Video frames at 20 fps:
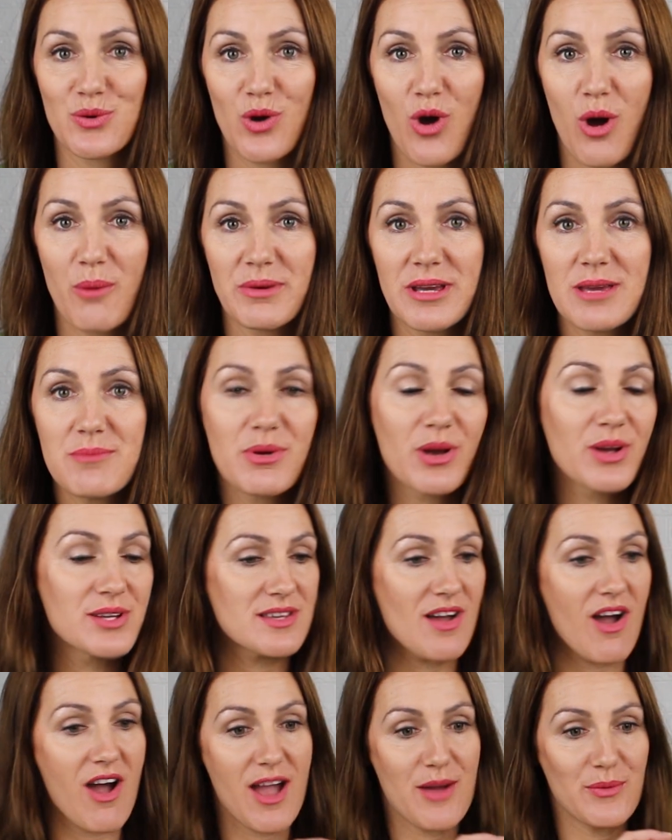copy
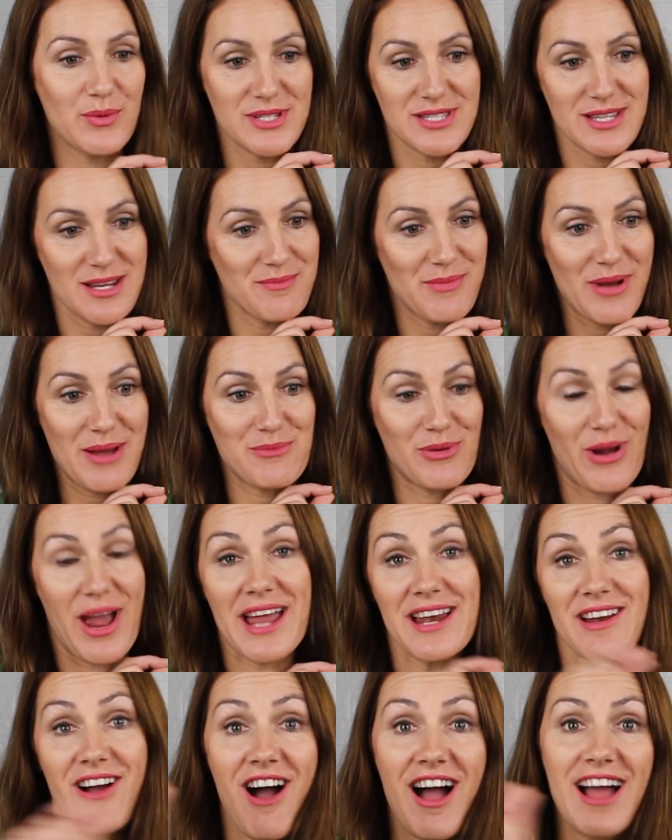because I was in my
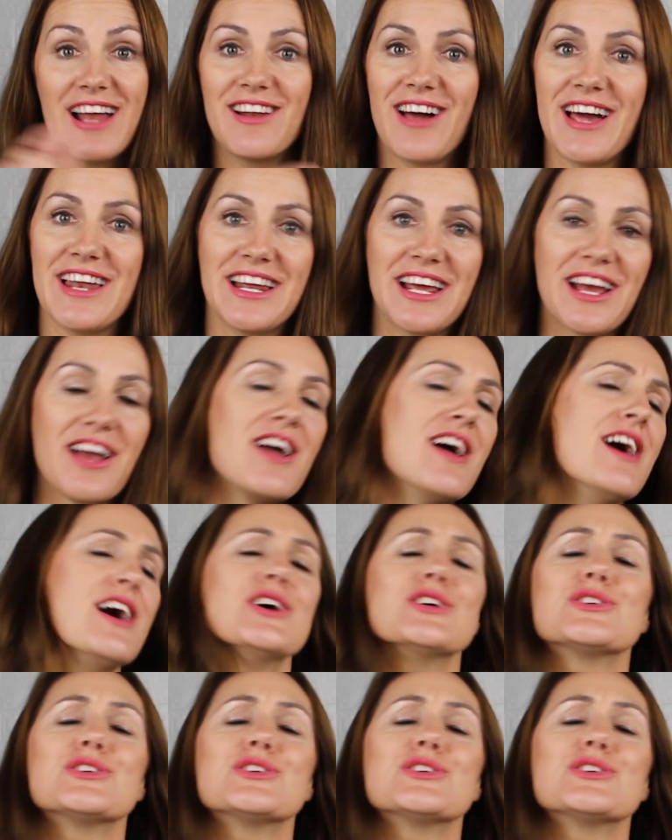brain highlighting